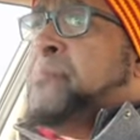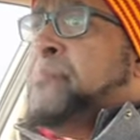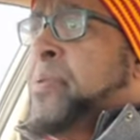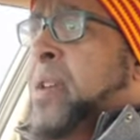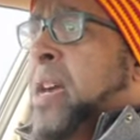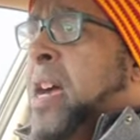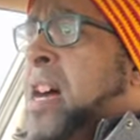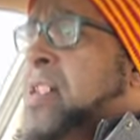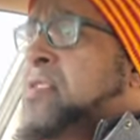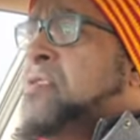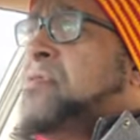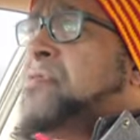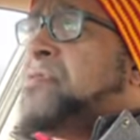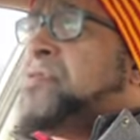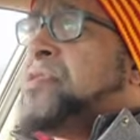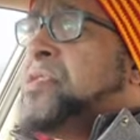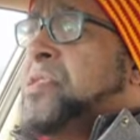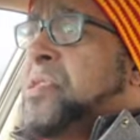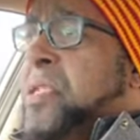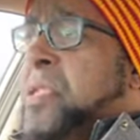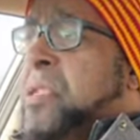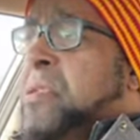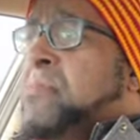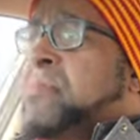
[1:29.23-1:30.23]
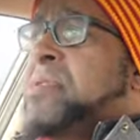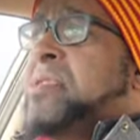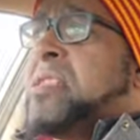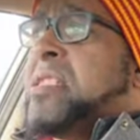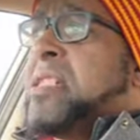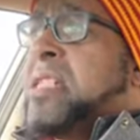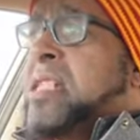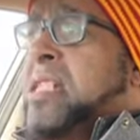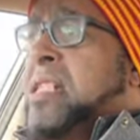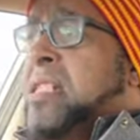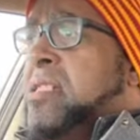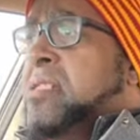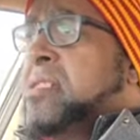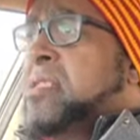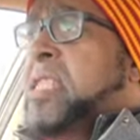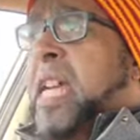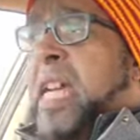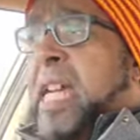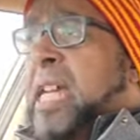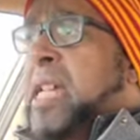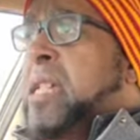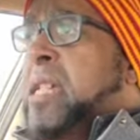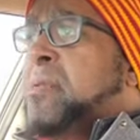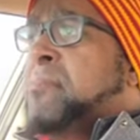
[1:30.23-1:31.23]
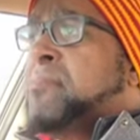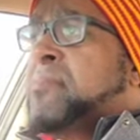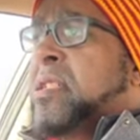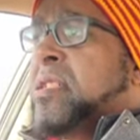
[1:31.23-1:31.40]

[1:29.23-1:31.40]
better Chiefs team.